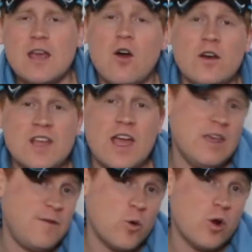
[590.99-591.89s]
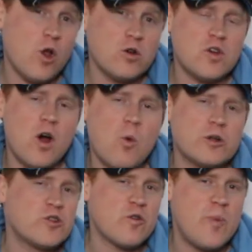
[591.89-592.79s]
Guys, if you're a long time
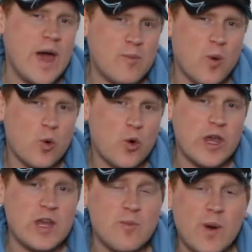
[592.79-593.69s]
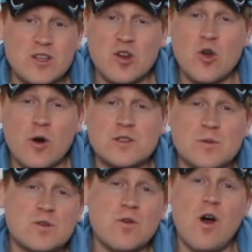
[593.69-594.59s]
watcher of bat and ball cricket but you're not a
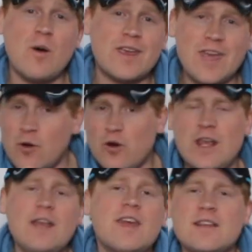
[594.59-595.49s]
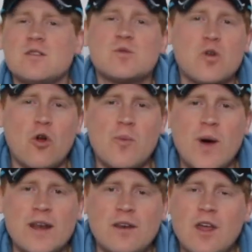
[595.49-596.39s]
subscriber, get on and hit that subscribe
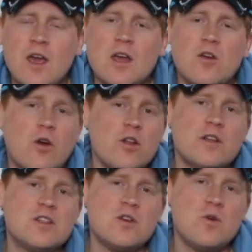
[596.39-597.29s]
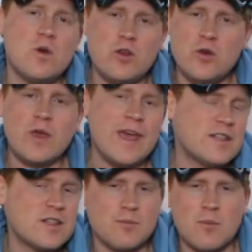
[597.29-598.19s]
button. Not only do you
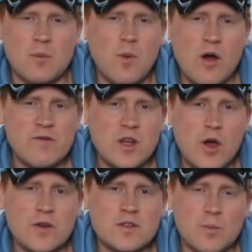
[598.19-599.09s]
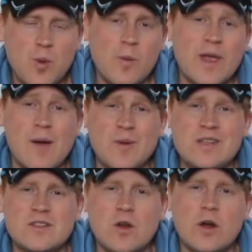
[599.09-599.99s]
get my videos popping up
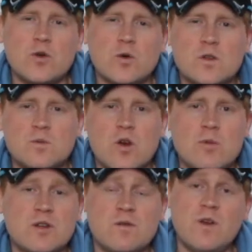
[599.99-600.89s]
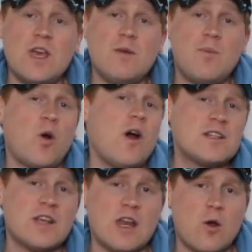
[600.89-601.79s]
inside your subscription feed, but I
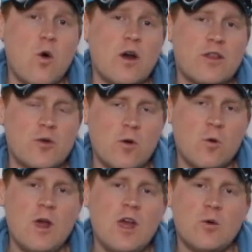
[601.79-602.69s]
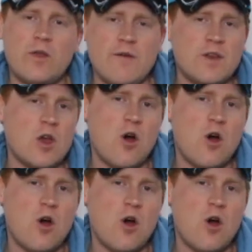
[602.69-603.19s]
actually get quite a thrill with having the